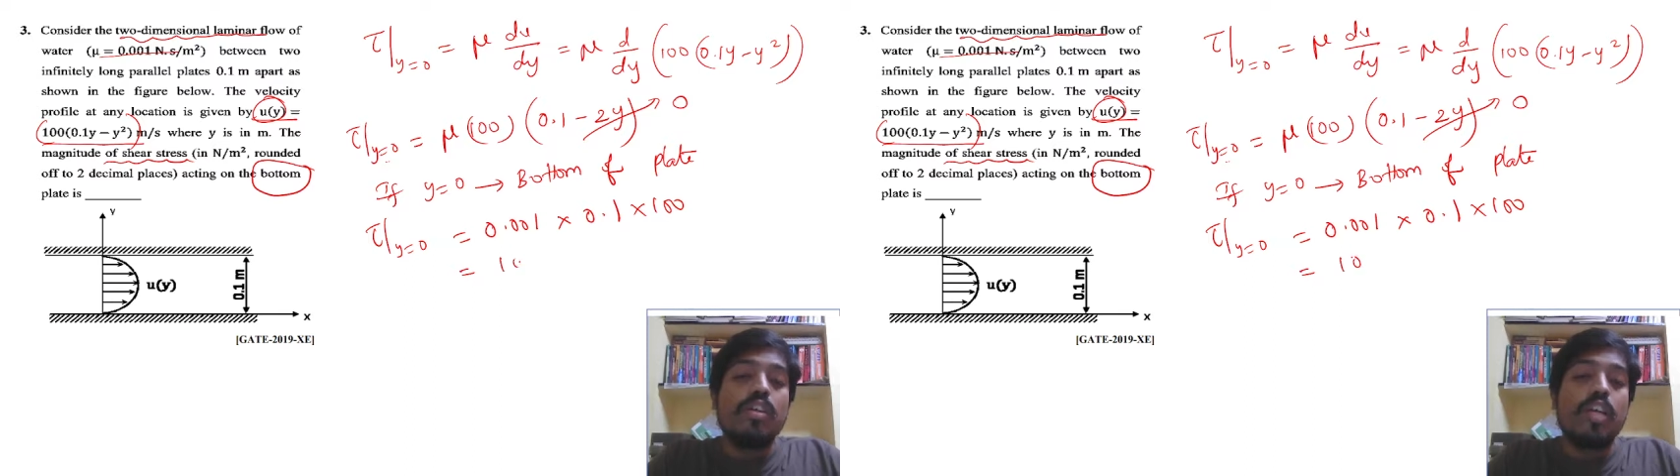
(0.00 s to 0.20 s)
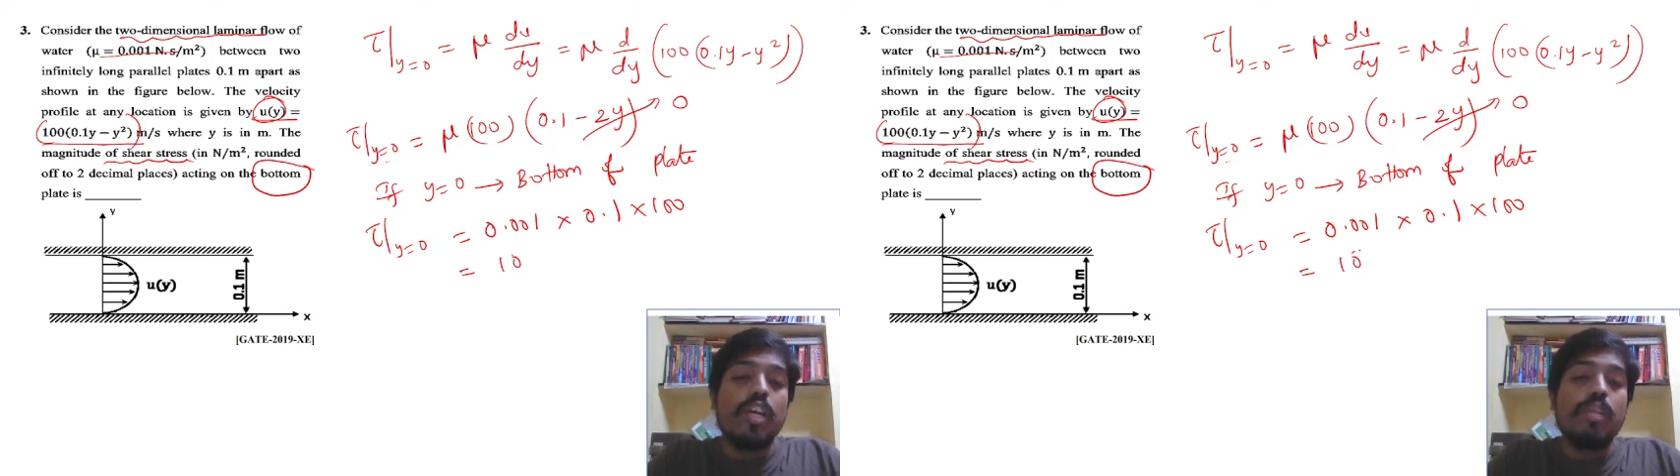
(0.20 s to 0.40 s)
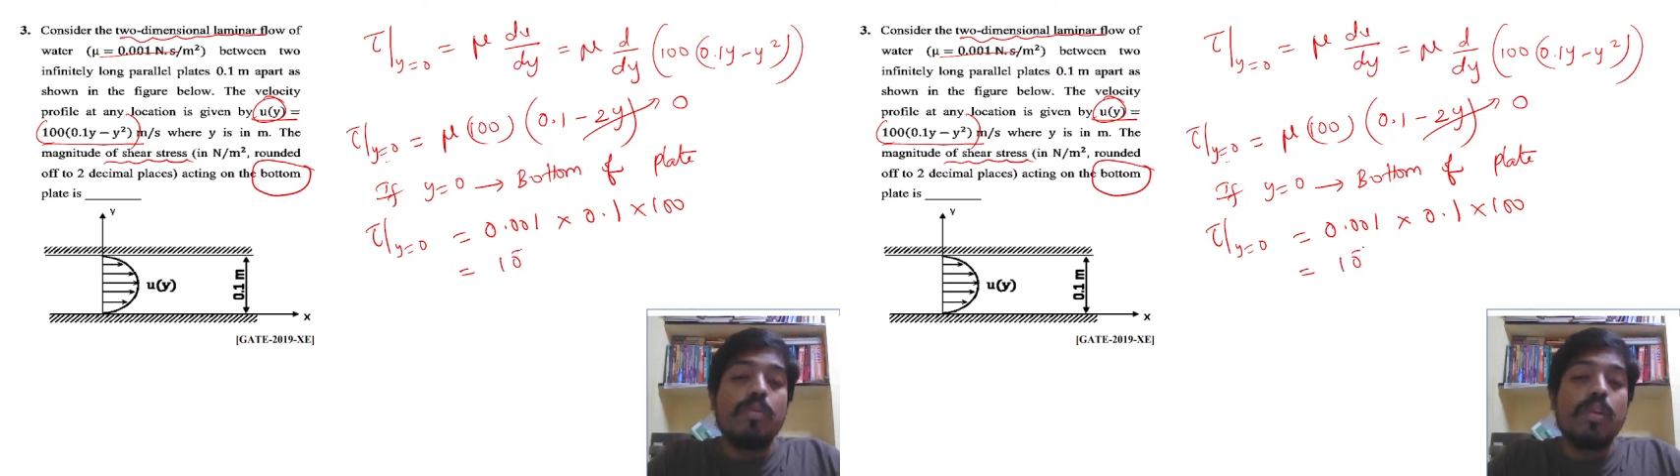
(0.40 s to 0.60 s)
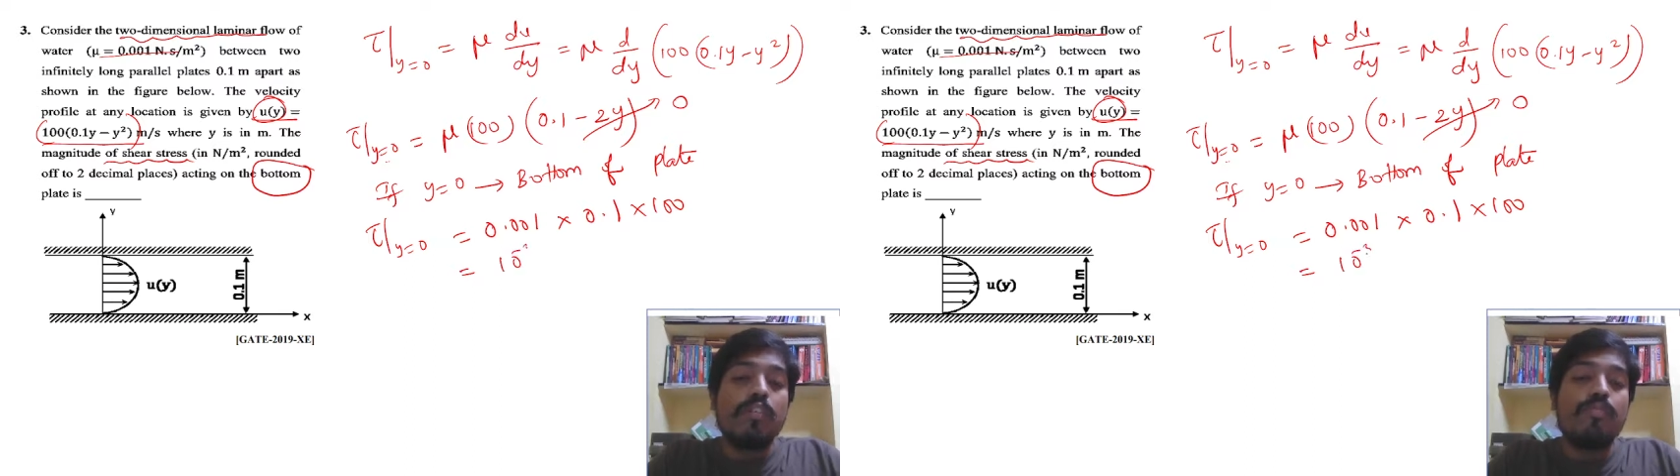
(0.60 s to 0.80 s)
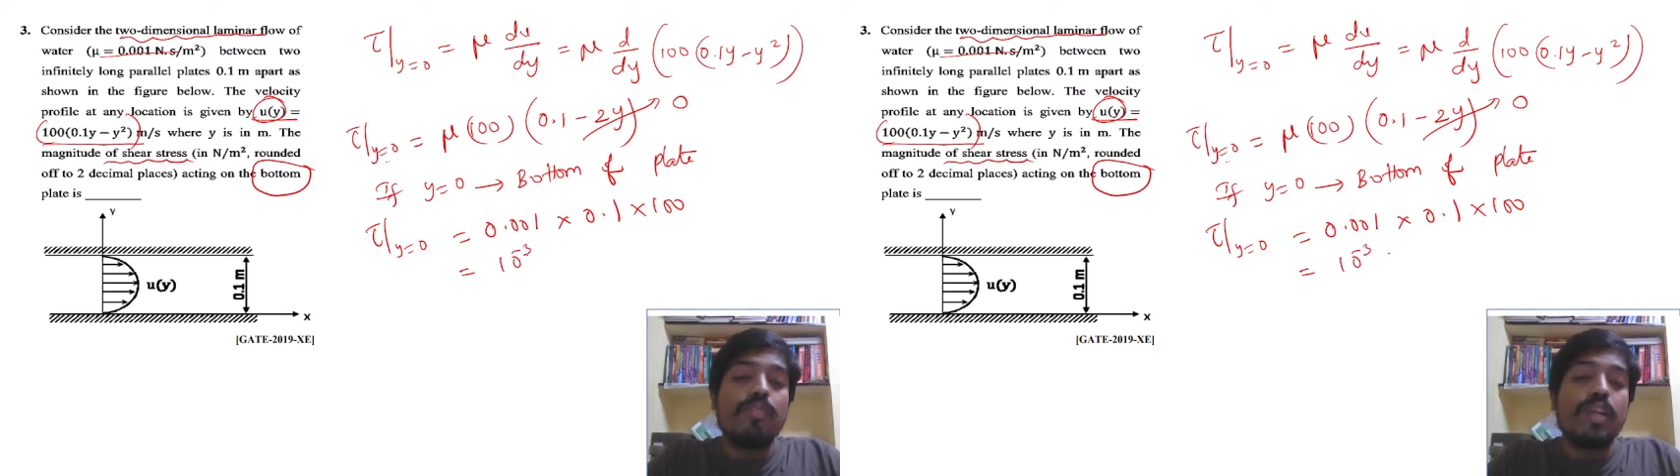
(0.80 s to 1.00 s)
10 to the power
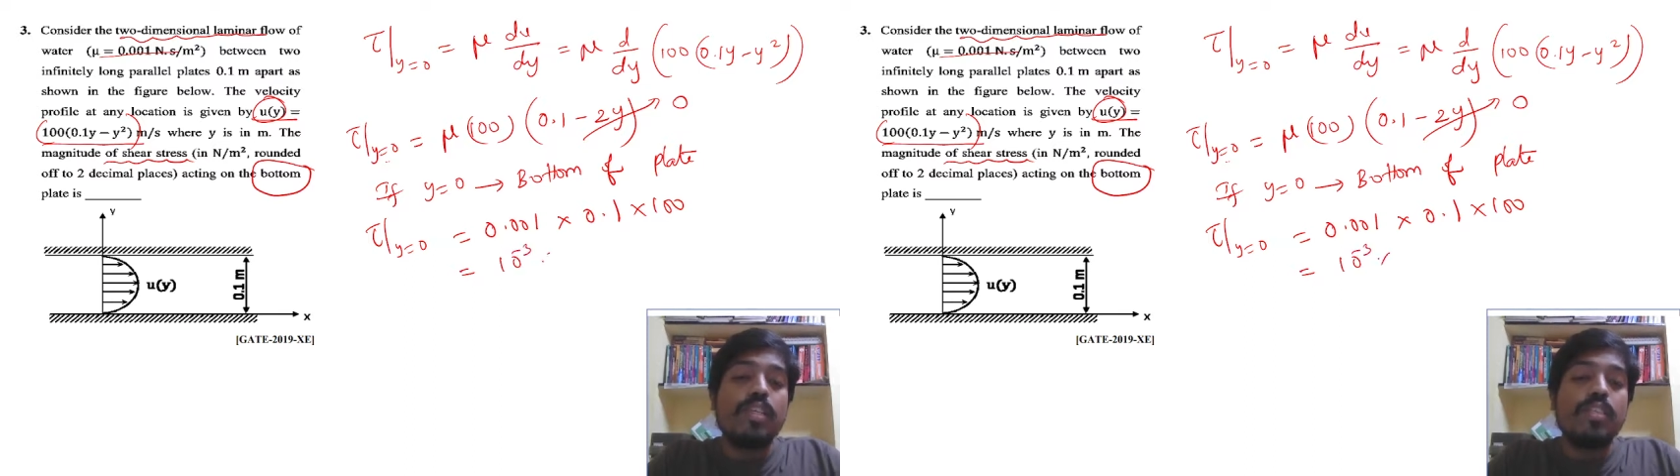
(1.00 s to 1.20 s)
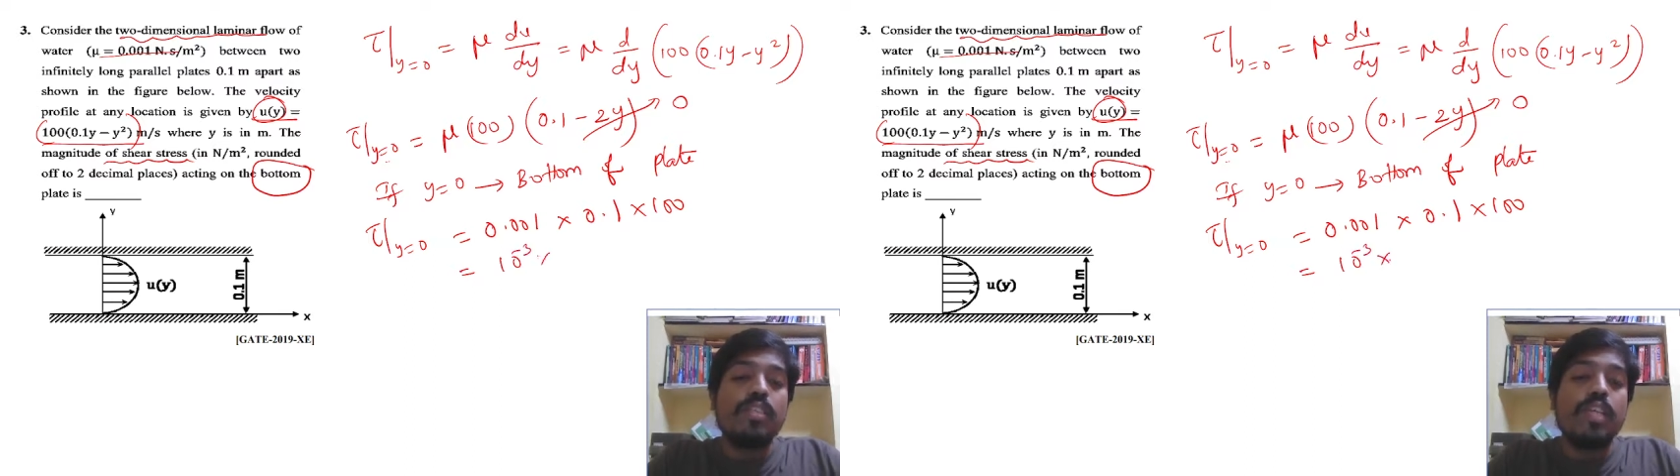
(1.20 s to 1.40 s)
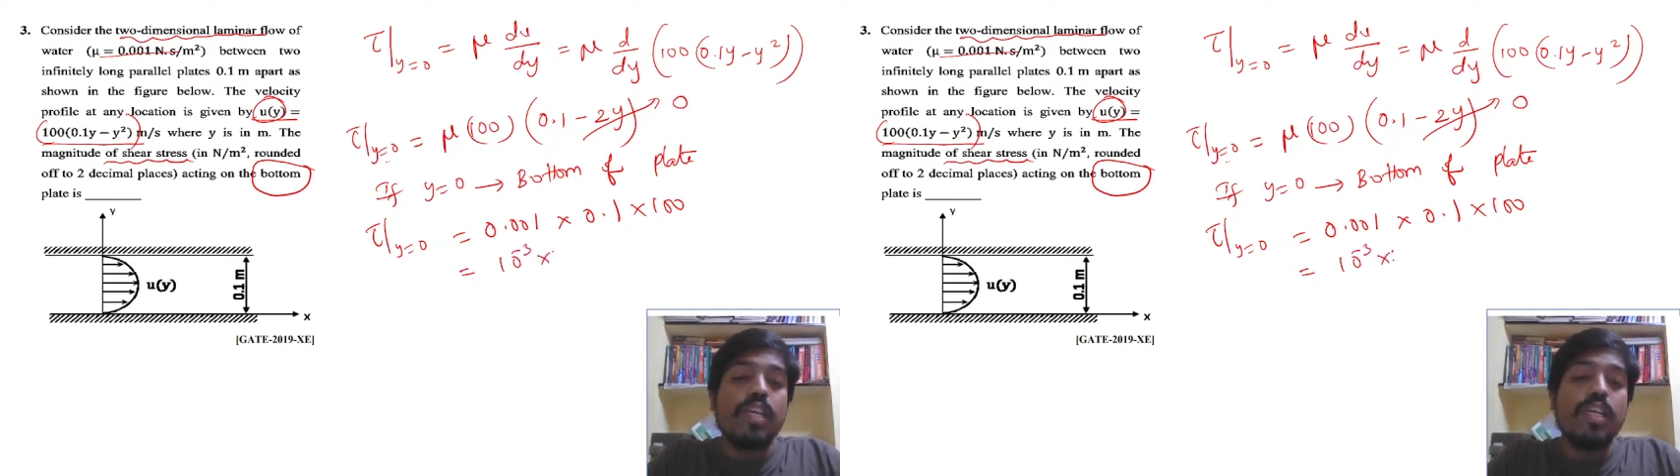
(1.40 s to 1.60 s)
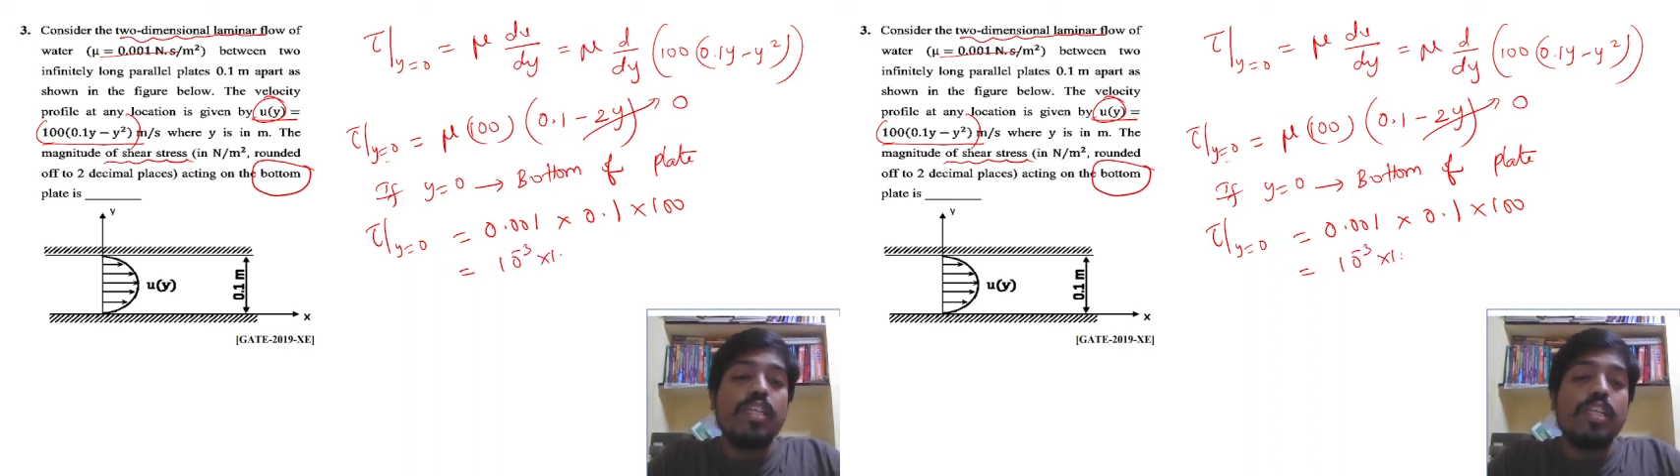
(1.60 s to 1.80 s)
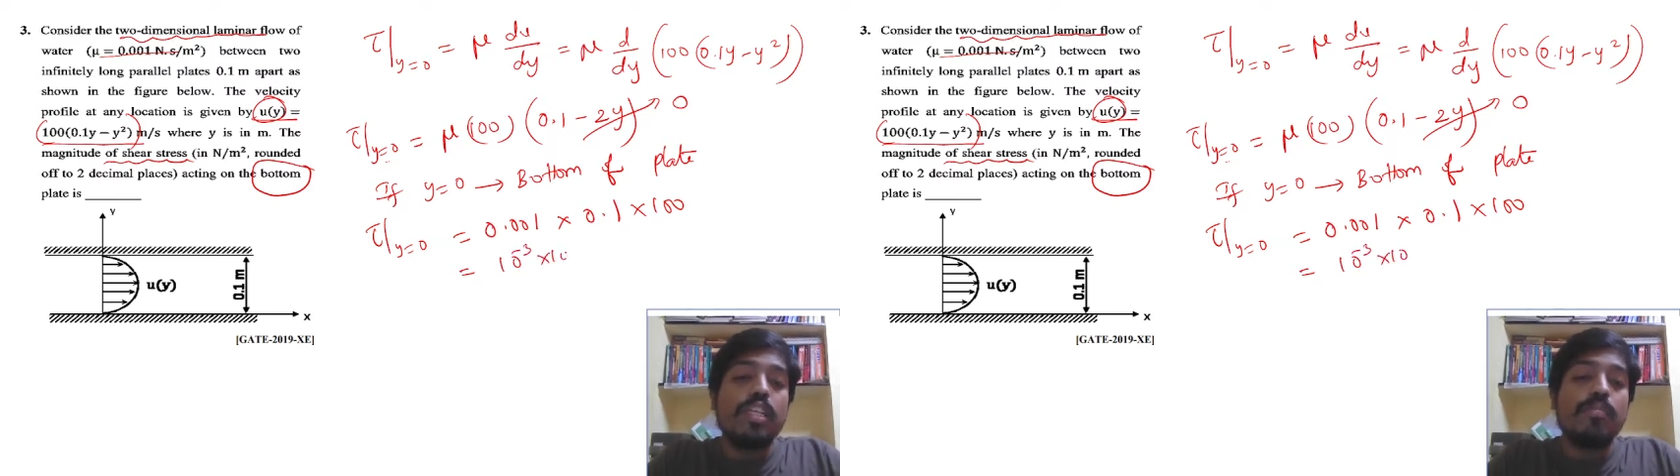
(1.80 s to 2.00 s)
of minus 3
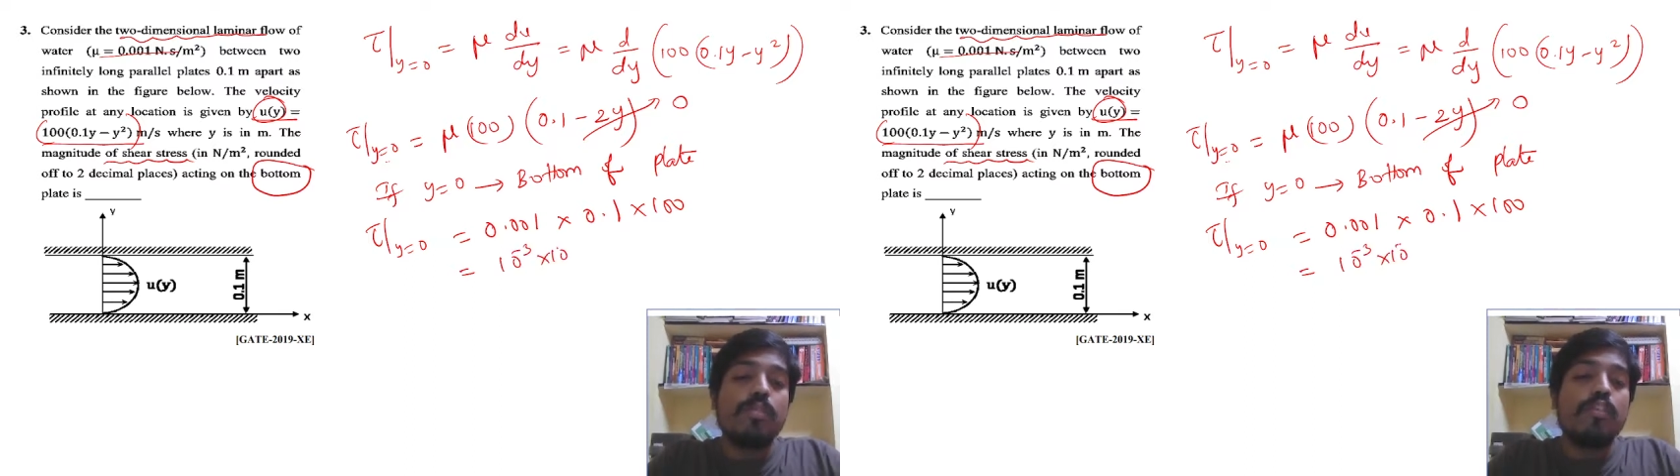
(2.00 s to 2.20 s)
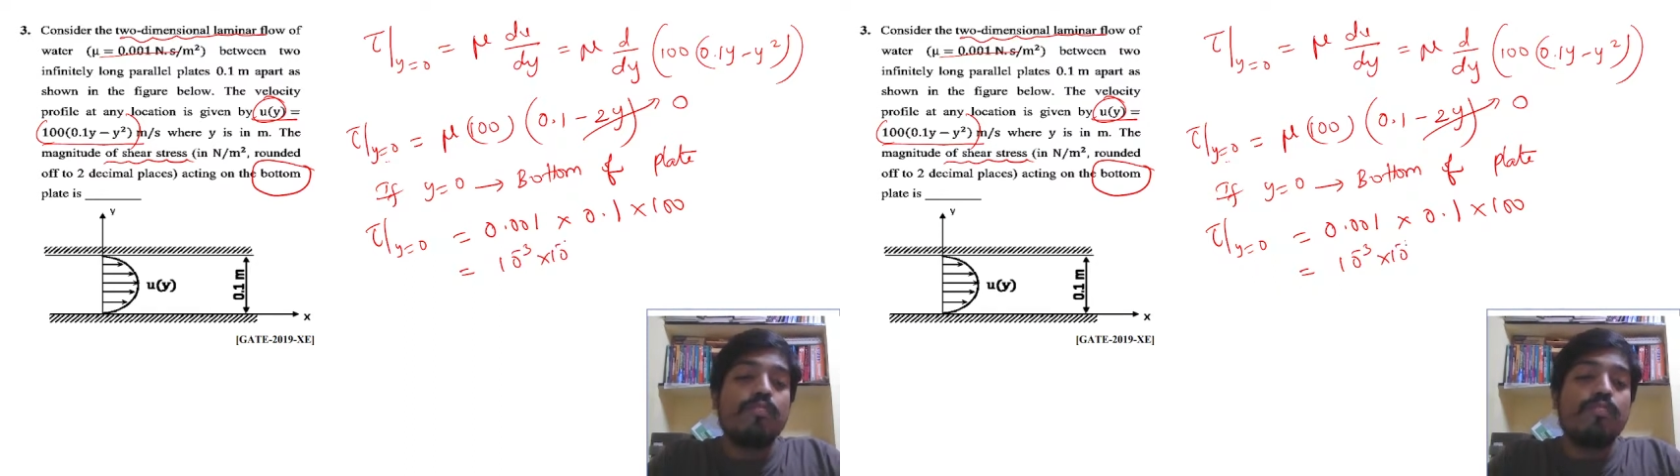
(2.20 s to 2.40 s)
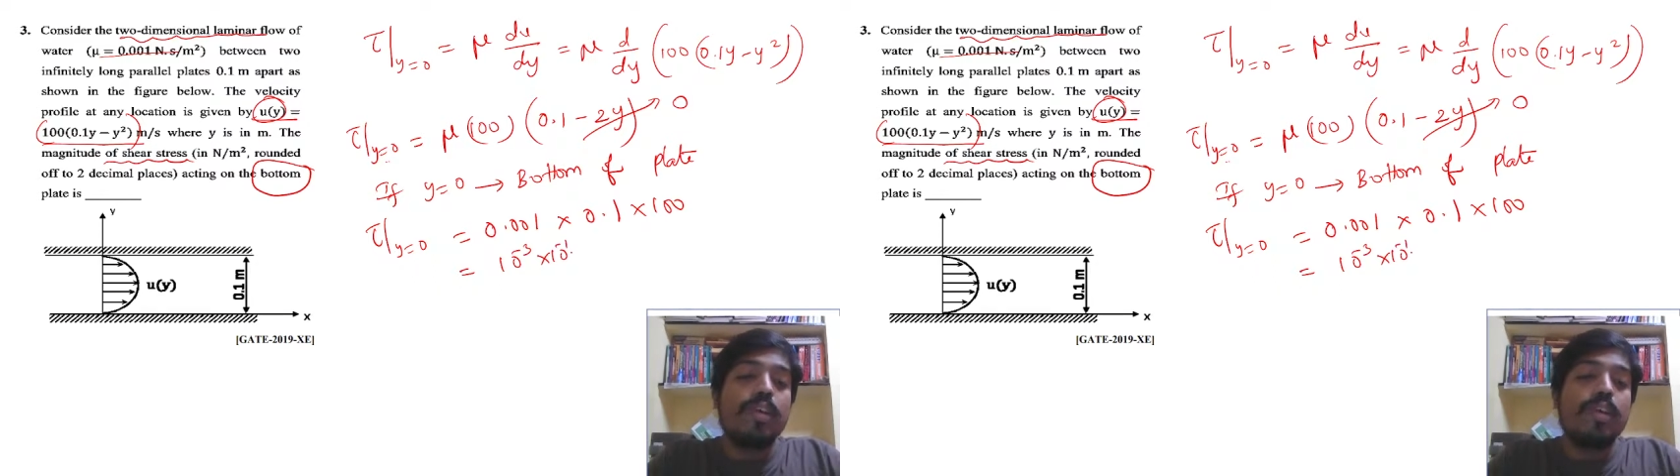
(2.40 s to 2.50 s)
into 10 to the power of